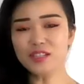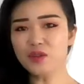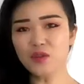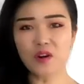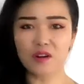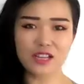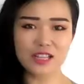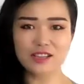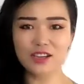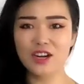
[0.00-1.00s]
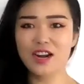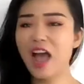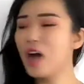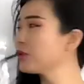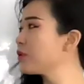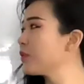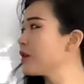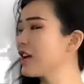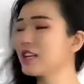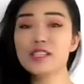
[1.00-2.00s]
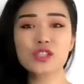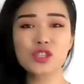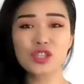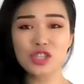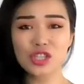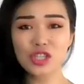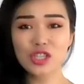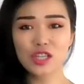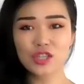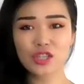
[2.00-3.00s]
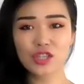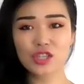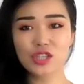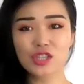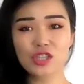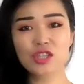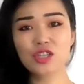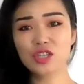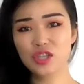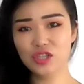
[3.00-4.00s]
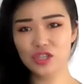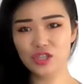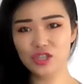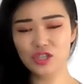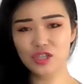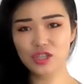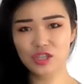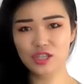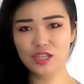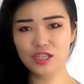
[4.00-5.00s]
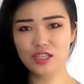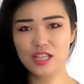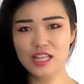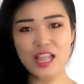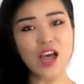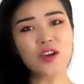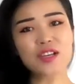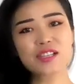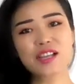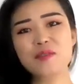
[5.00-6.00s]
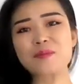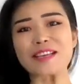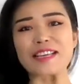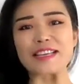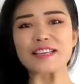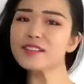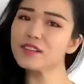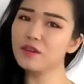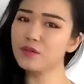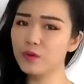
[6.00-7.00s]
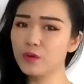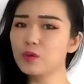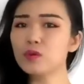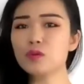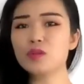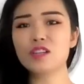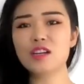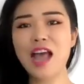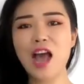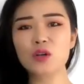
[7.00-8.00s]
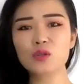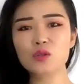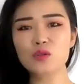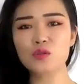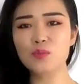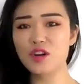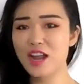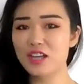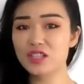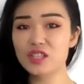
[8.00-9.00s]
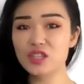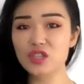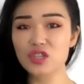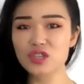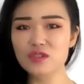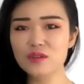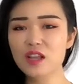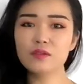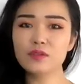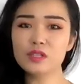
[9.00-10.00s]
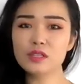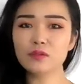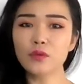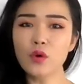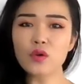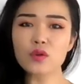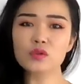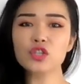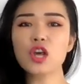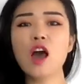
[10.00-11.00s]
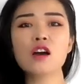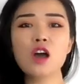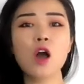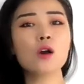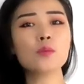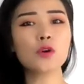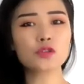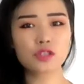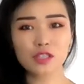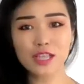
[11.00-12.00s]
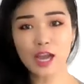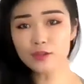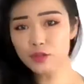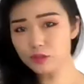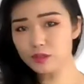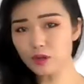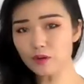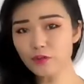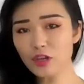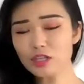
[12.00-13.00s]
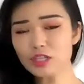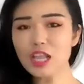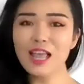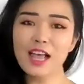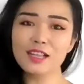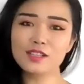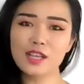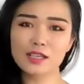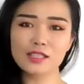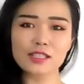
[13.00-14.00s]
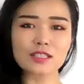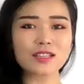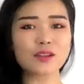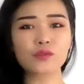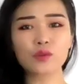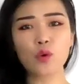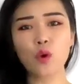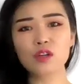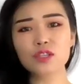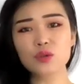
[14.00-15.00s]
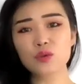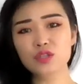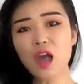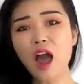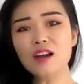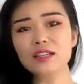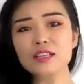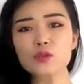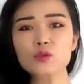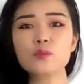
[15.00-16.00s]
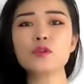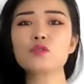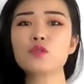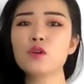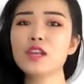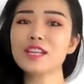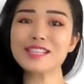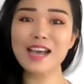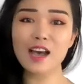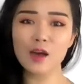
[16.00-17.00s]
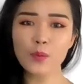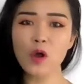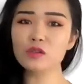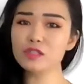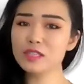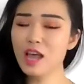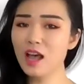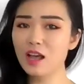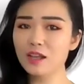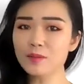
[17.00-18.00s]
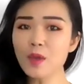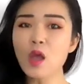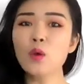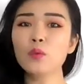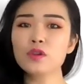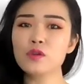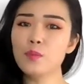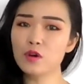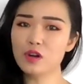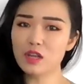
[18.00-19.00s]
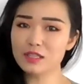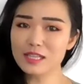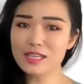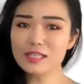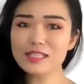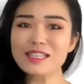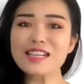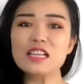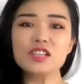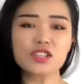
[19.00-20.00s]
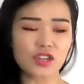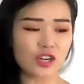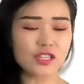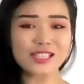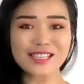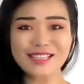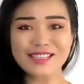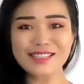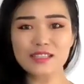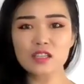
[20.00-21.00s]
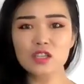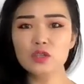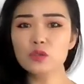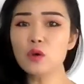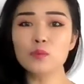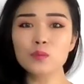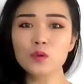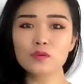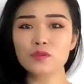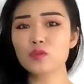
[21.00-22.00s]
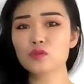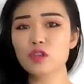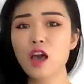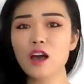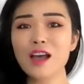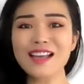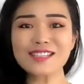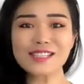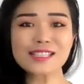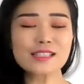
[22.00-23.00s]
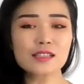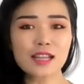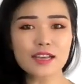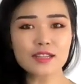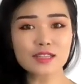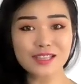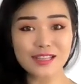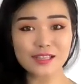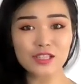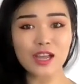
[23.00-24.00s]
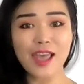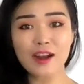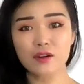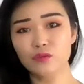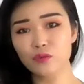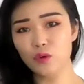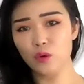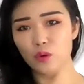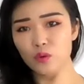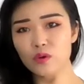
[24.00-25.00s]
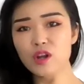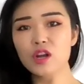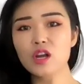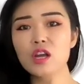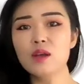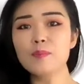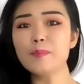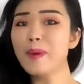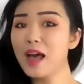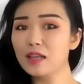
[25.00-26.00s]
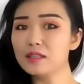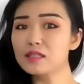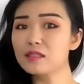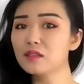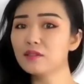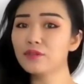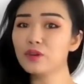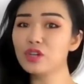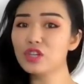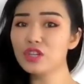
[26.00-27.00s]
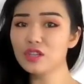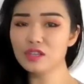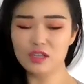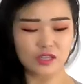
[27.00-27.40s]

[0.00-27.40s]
you already learned how to pronounce zhi, chi, shi, now it's gonna be easier for you to learn how to pronounce r. First of all, your tongue almost touch your surface, and secondly, of course, your tongue need to be rolled up all the time when you pronounce it. Third is don't move your tongue and just let the air flow. But for r,